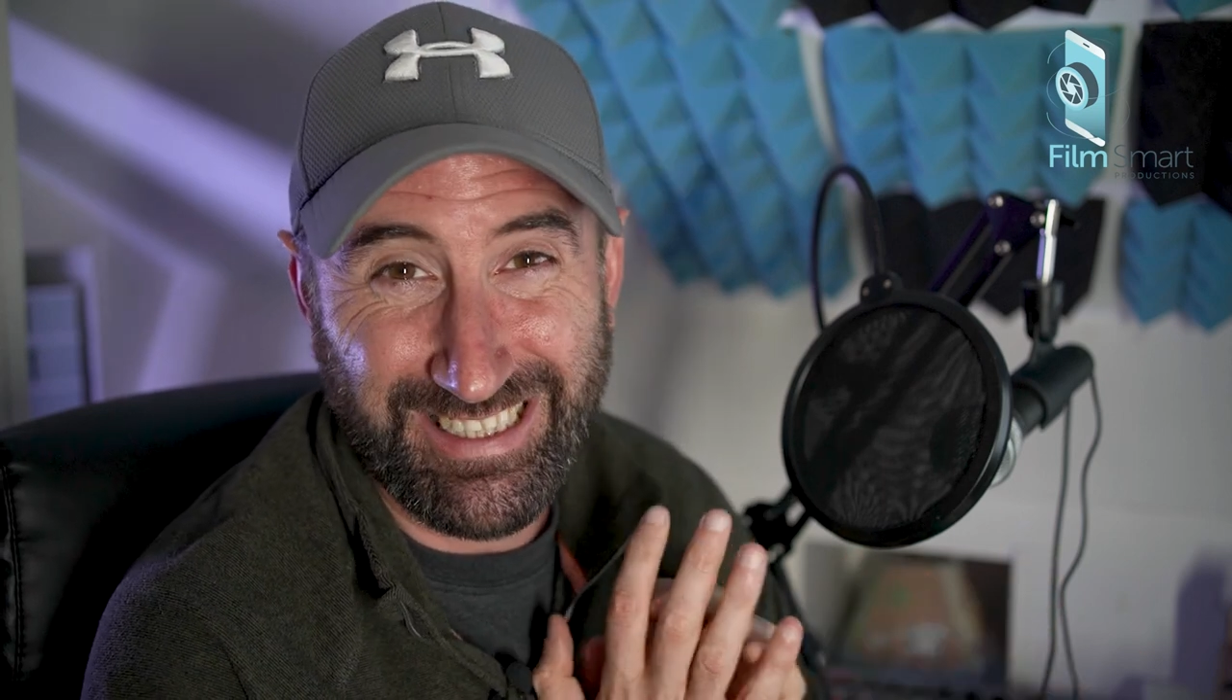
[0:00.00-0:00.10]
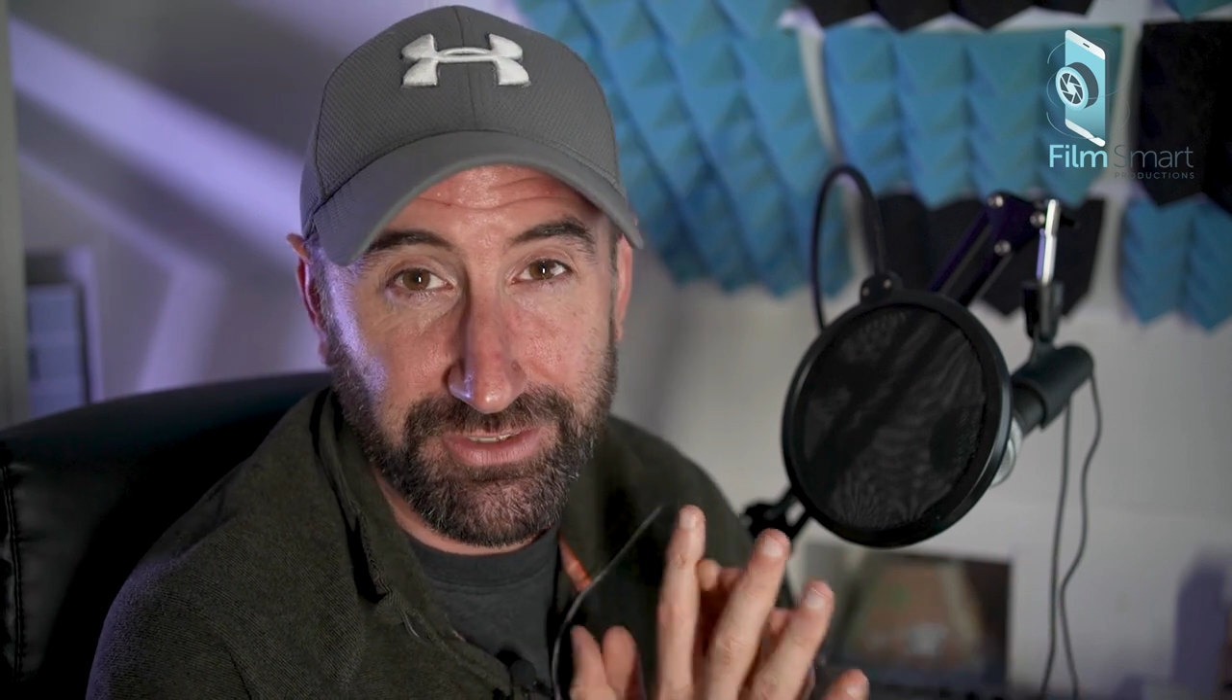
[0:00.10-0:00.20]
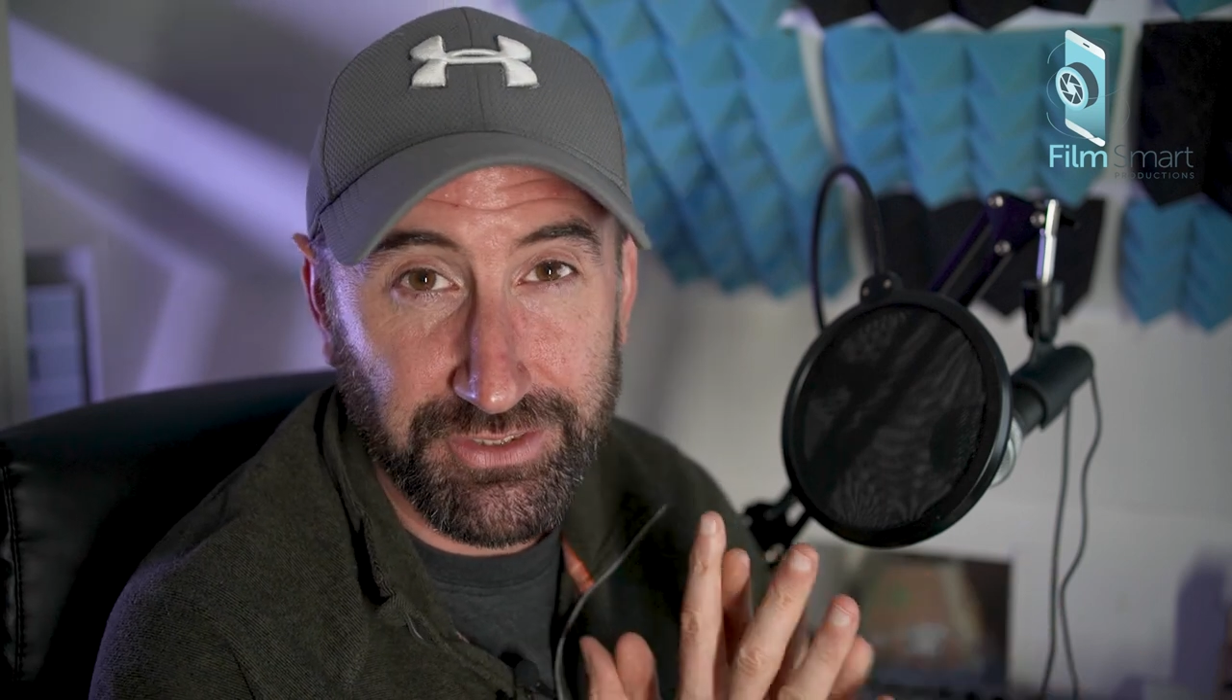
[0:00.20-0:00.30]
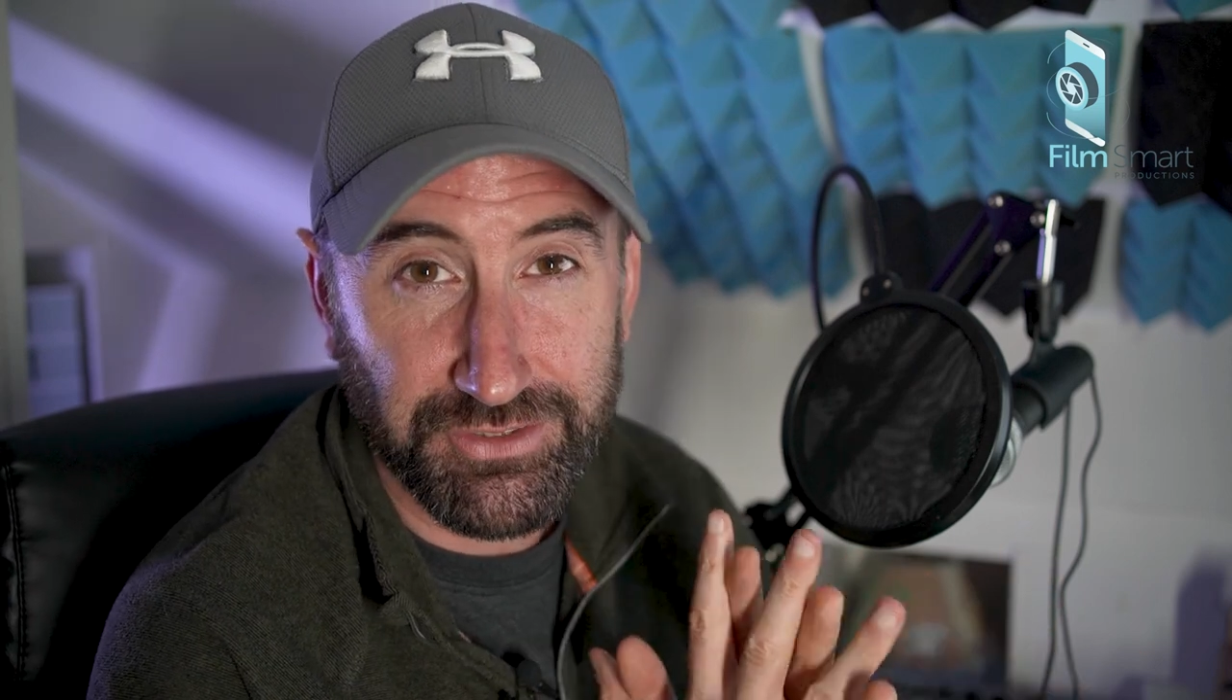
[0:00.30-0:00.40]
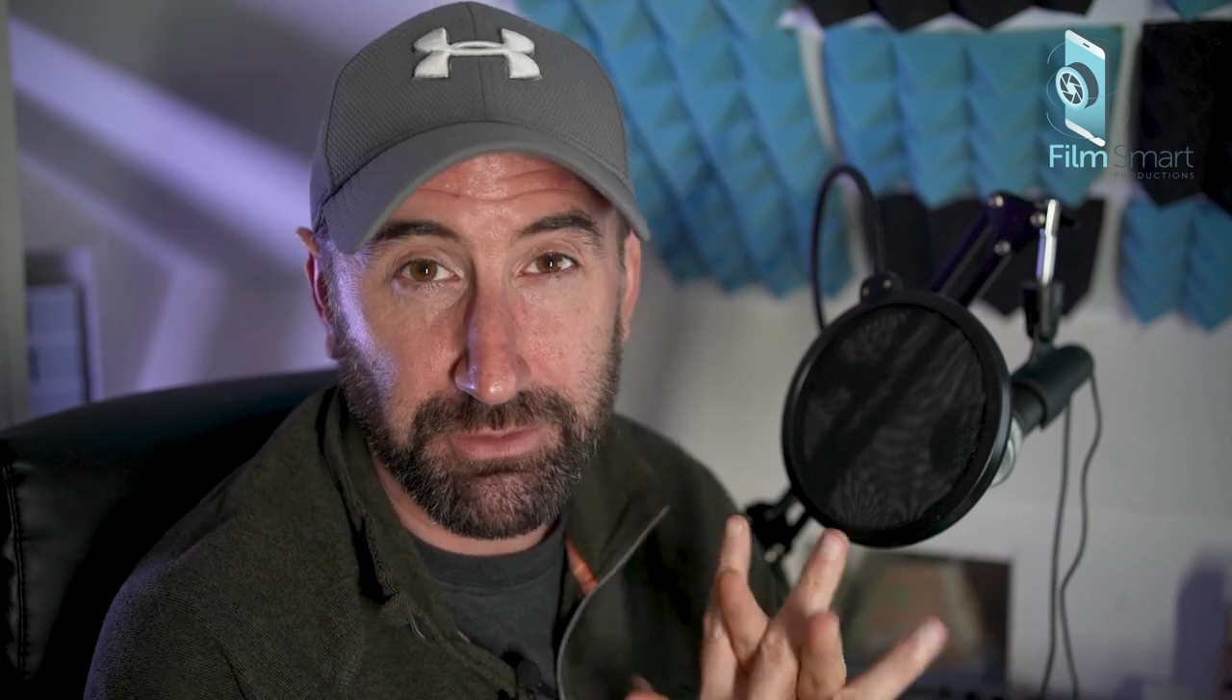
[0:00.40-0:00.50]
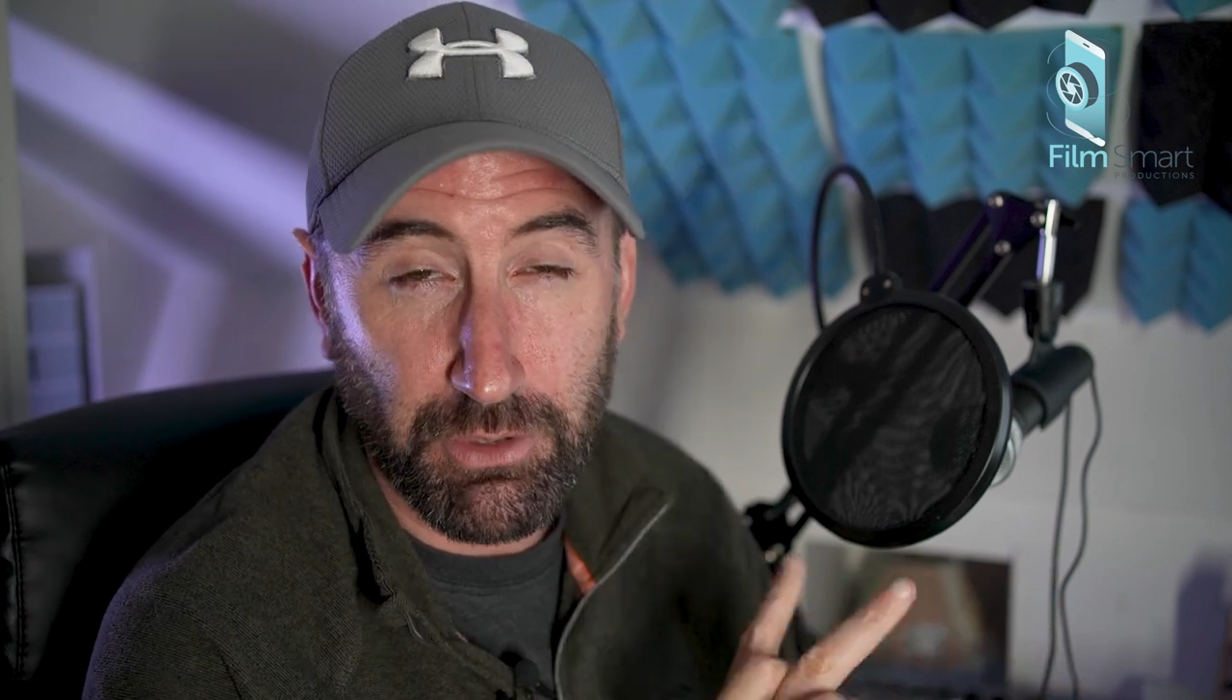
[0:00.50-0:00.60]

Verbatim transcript: easiest and